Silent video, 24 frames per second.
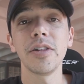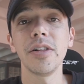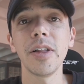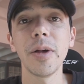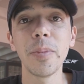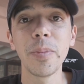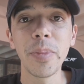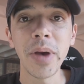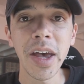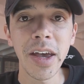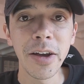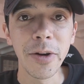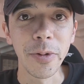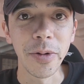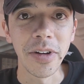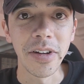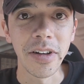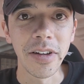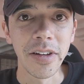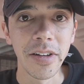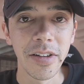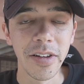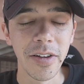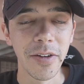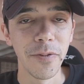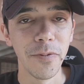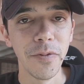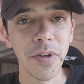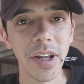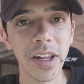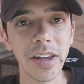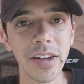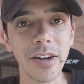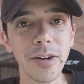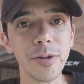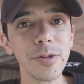Club Penguin
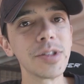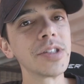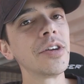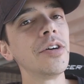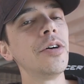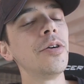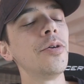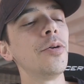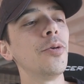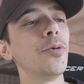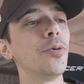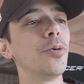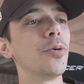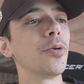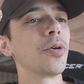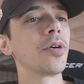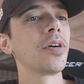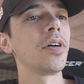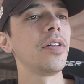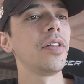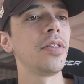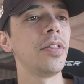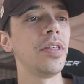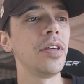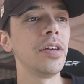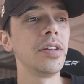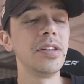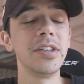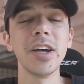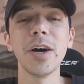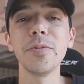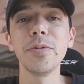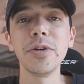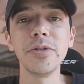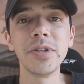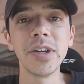videos or the
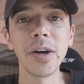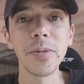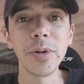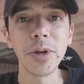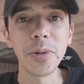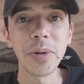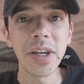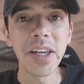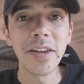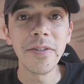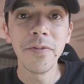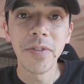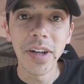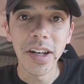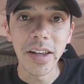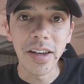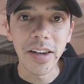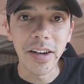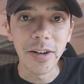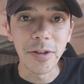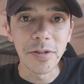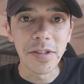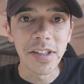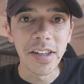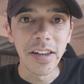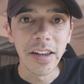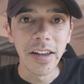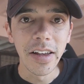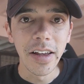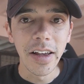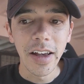WWE videos